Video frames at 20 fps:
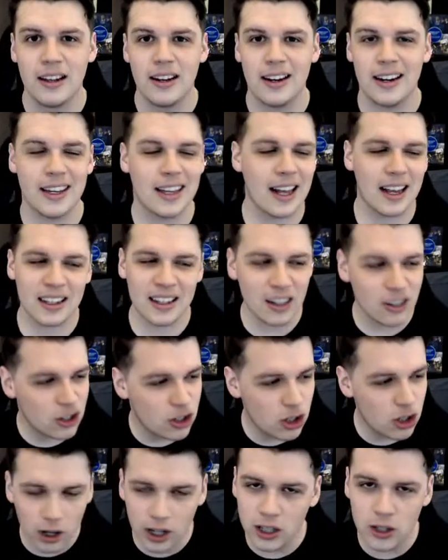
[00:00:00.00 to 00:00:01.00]
Like, that's
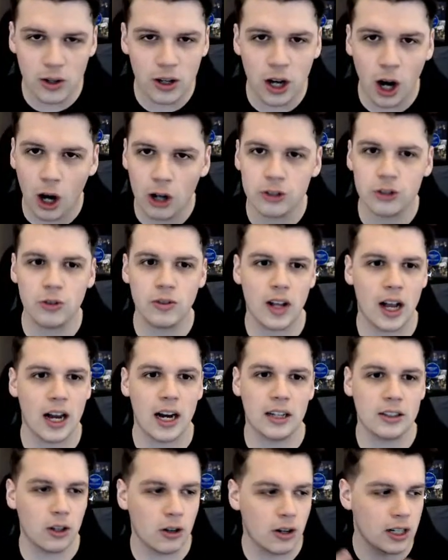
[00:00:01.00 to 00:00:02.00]
shocking. You can't do that.
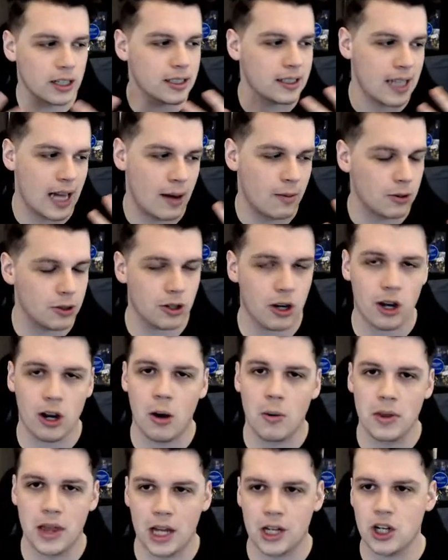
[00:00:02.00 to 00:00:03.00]
I don't understand what's going
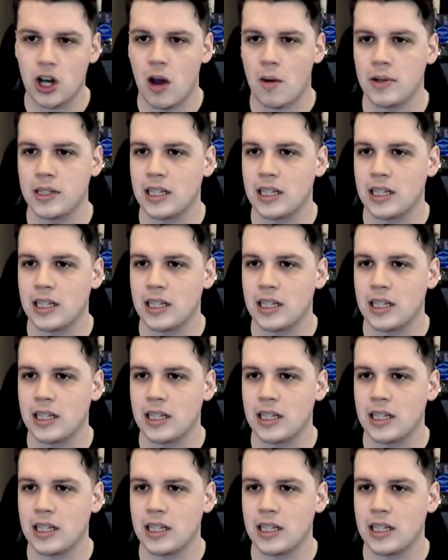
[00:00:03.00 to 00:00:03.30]
on with that German.